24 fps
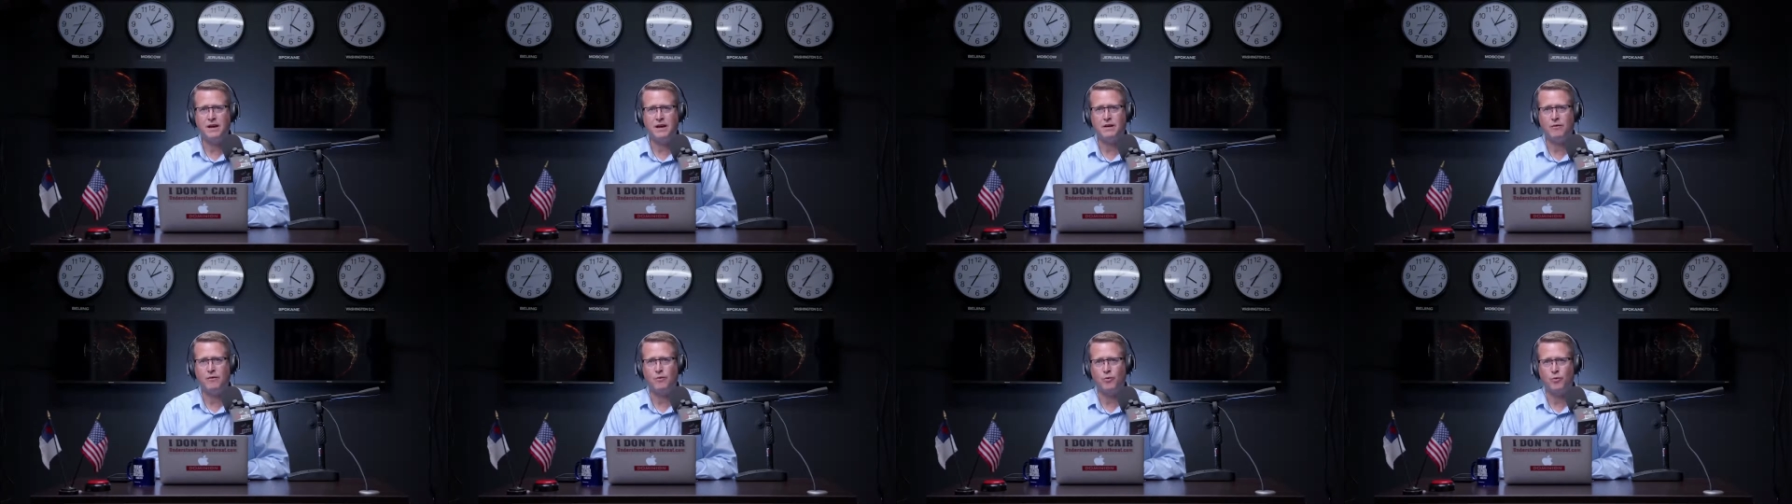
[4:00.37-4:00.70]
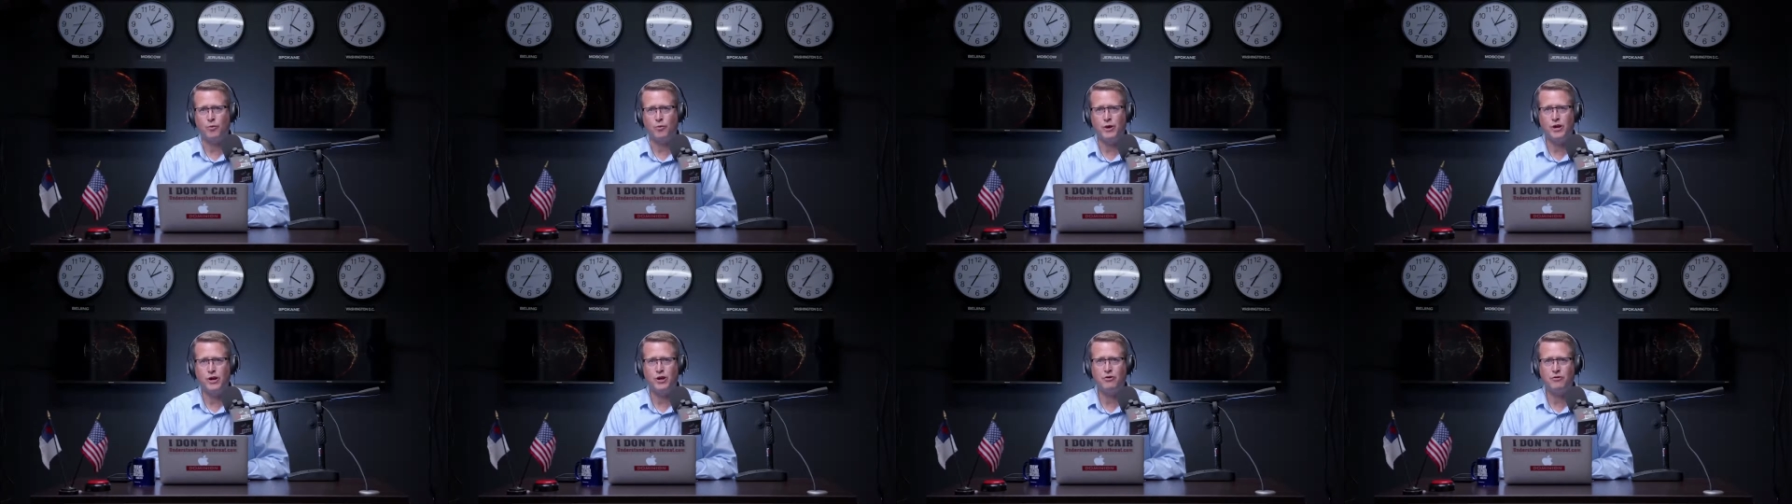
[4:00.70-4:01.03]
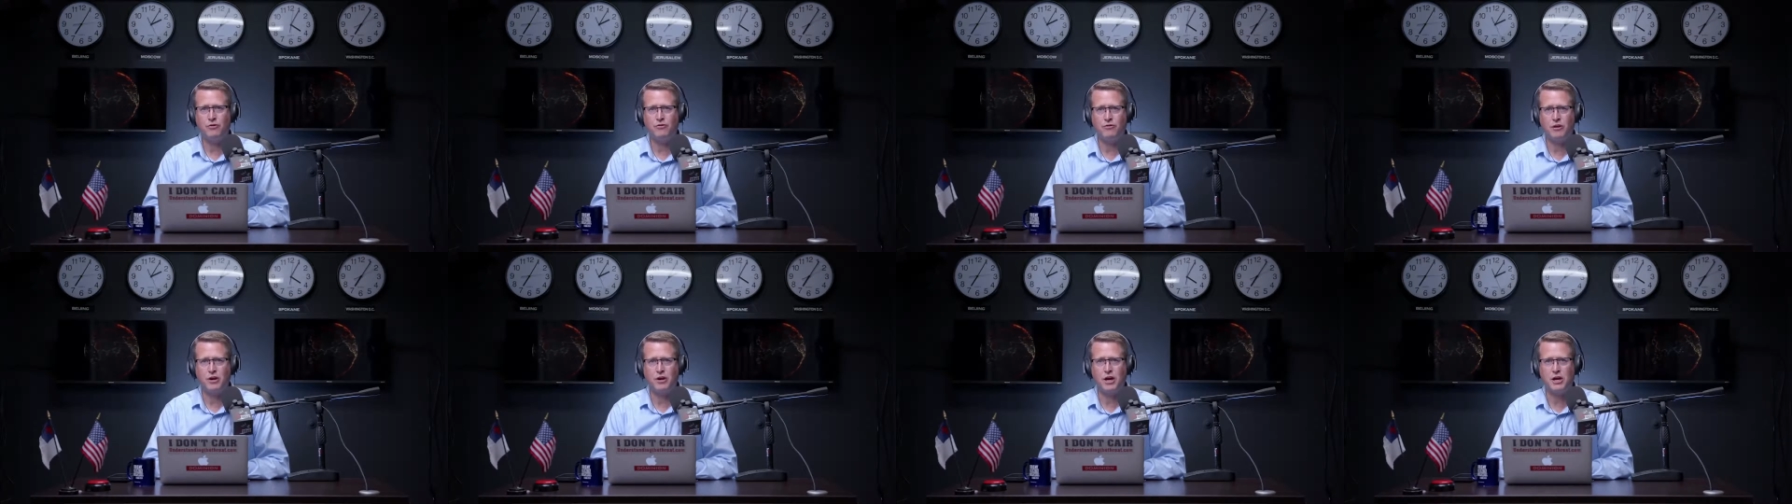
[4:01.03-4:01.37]
a
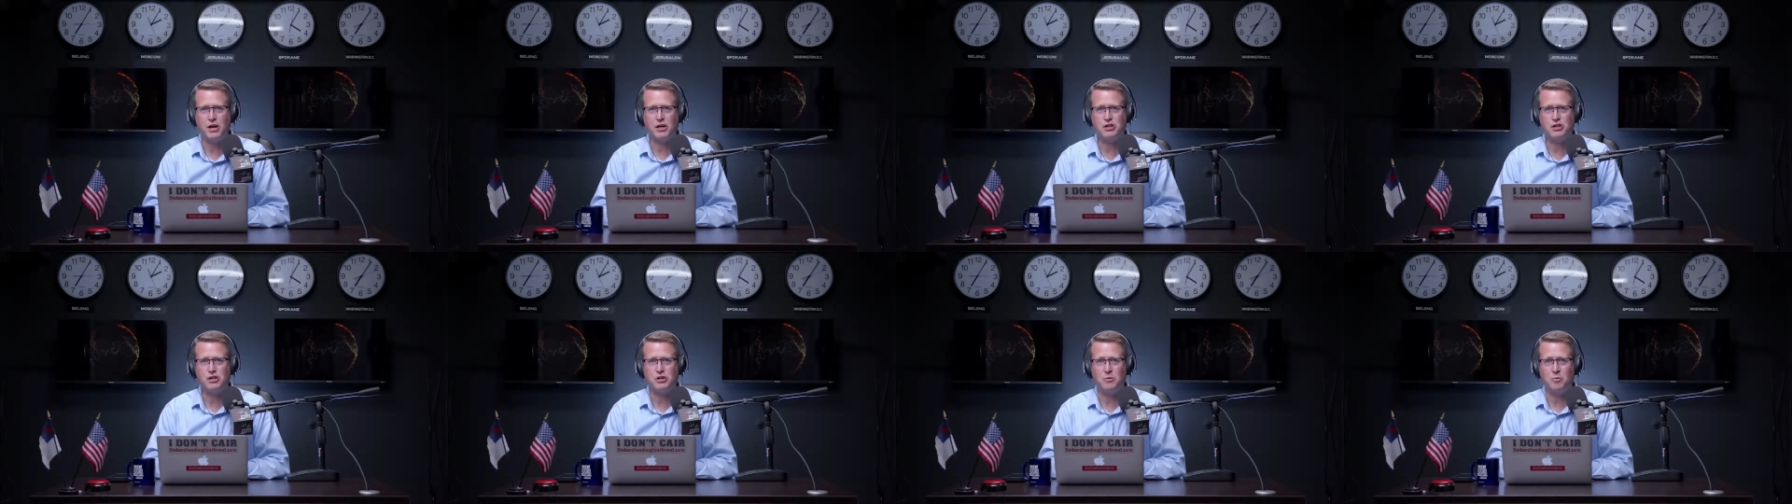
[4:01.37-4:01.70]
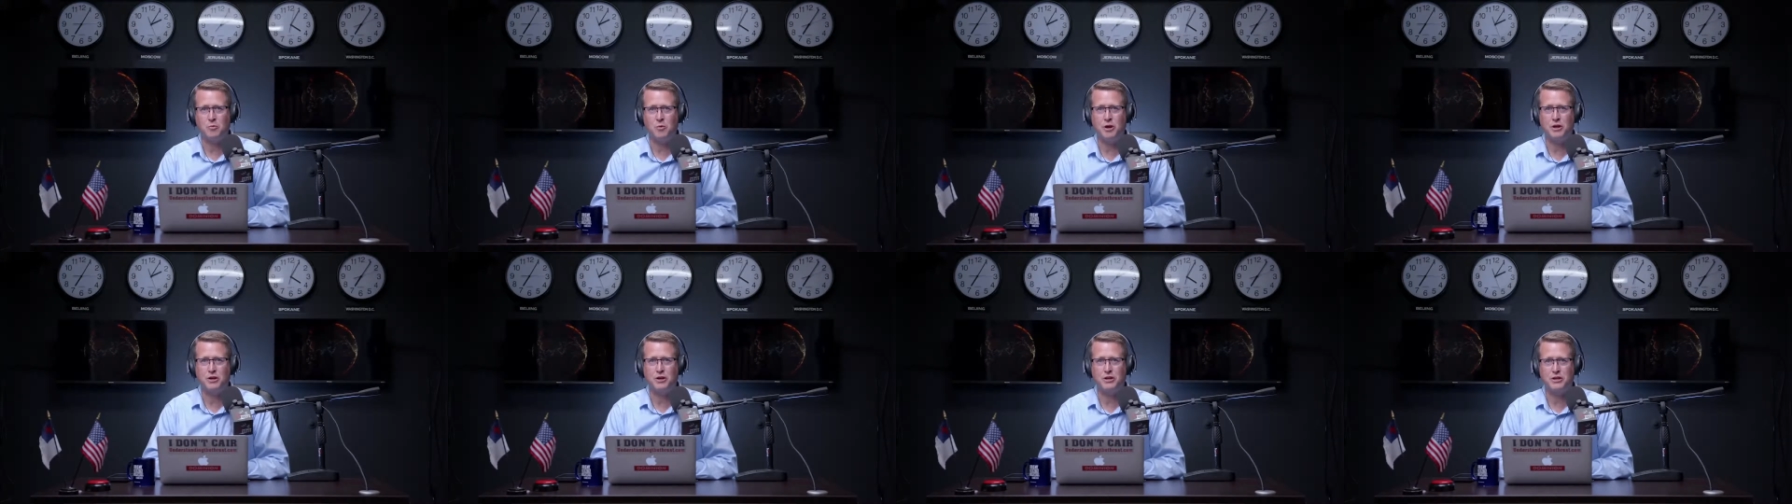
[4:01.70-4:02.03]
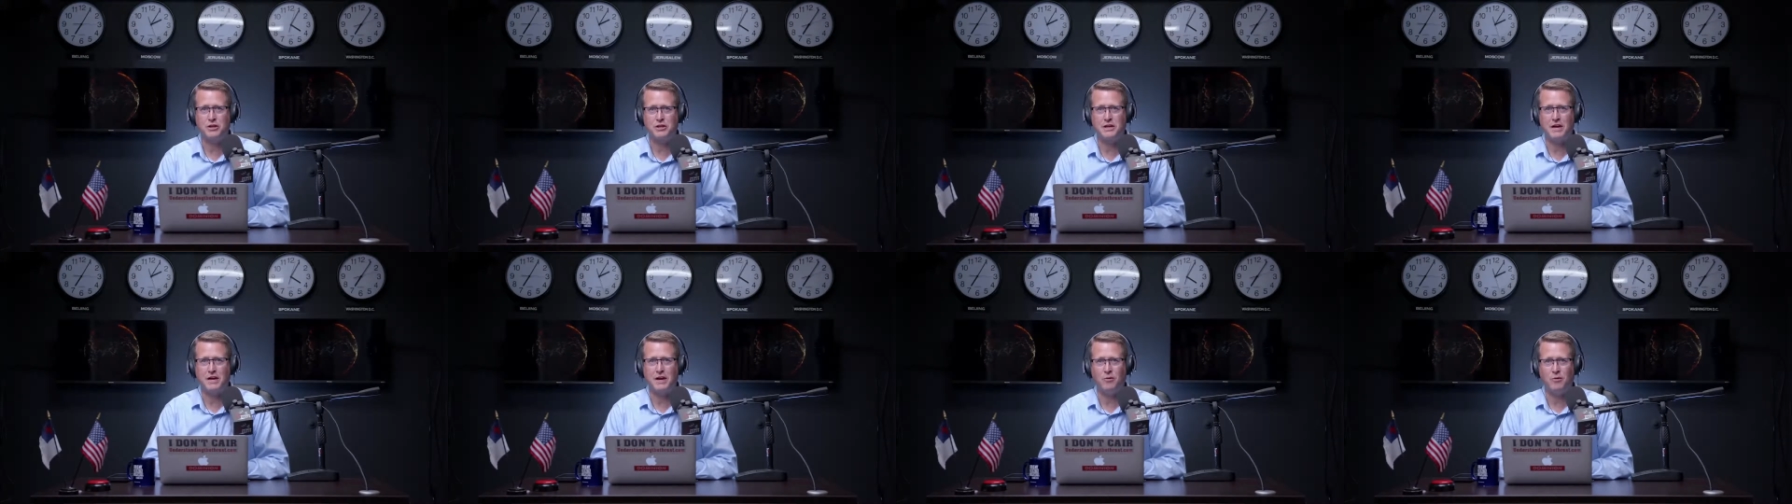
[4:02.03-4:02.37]
reunification
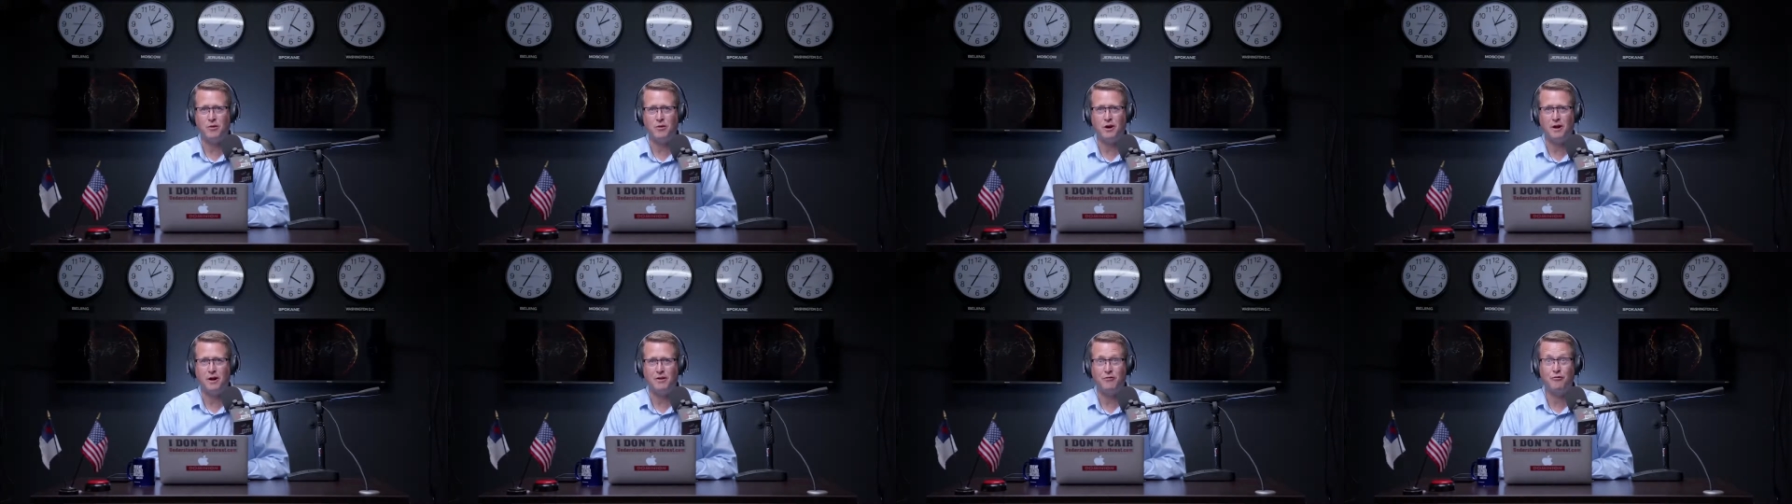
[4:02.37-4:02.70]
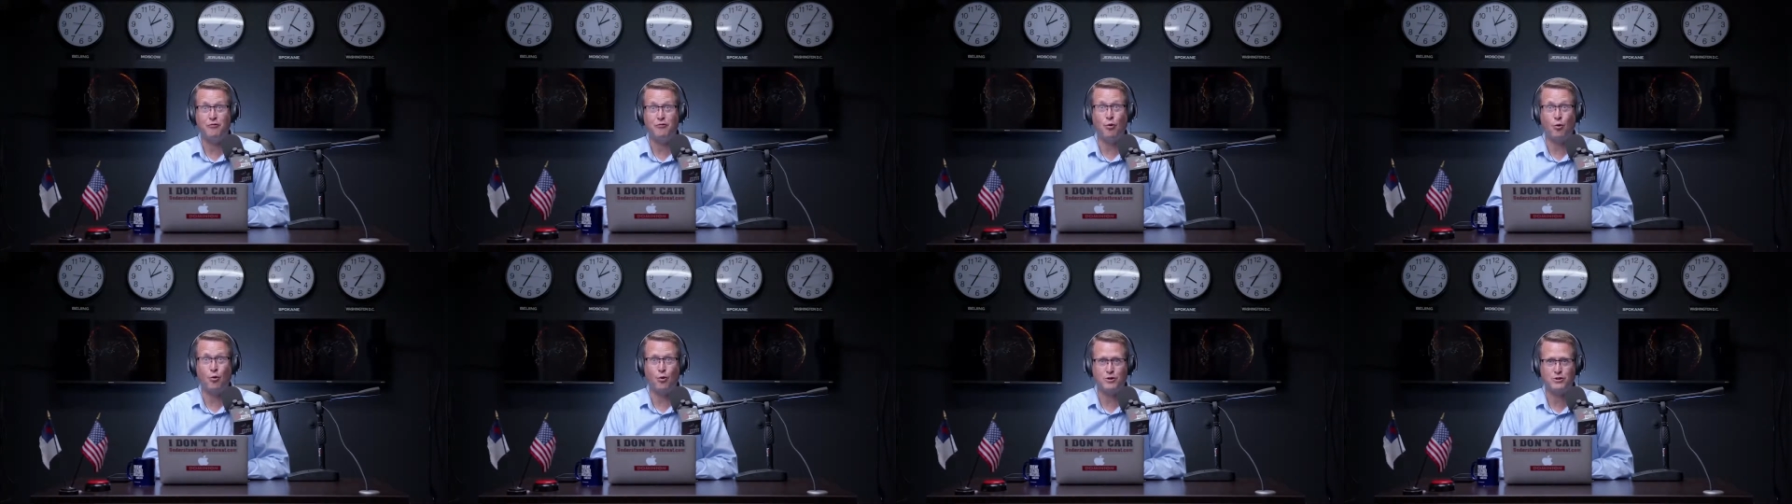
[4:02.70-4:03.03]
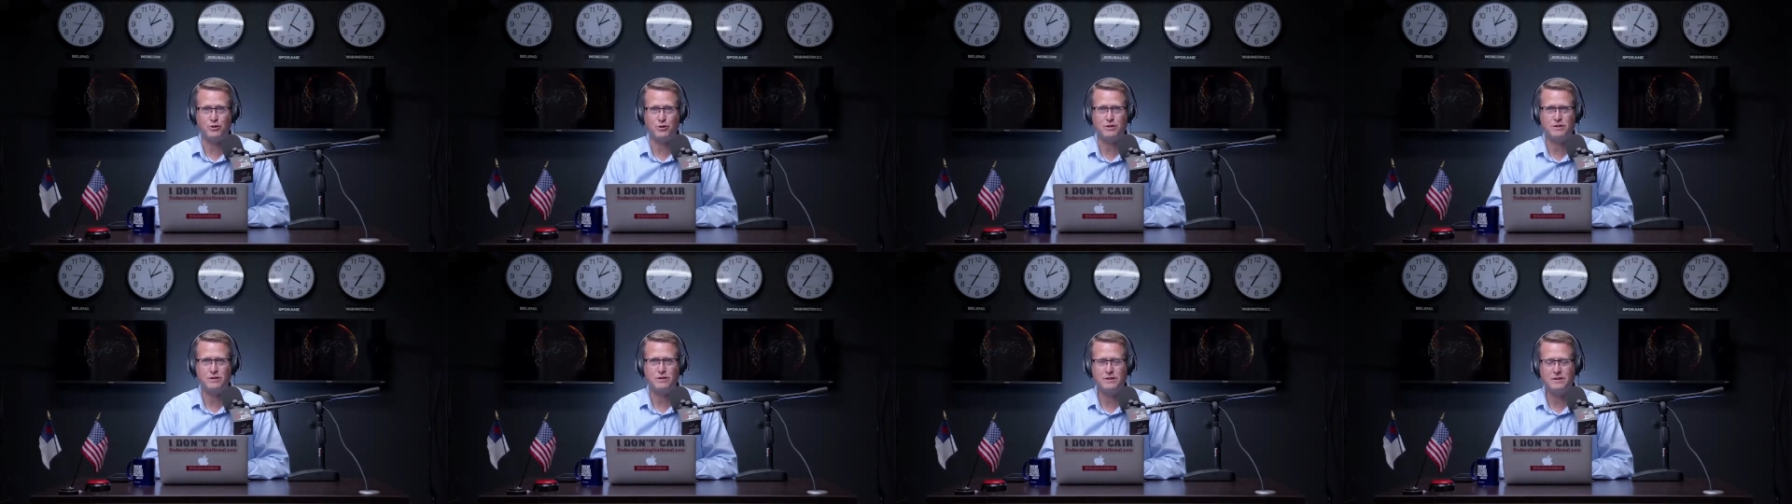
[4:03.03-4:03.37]
with Taiwan,
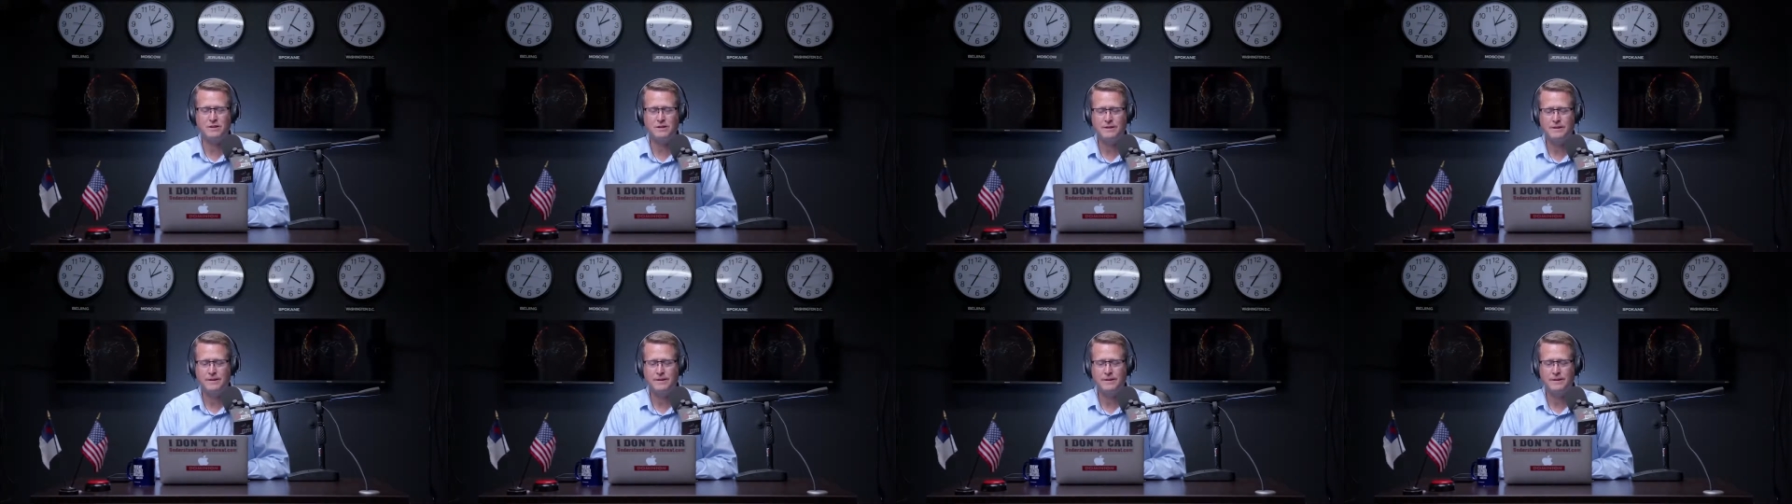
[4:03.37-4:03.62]
forced.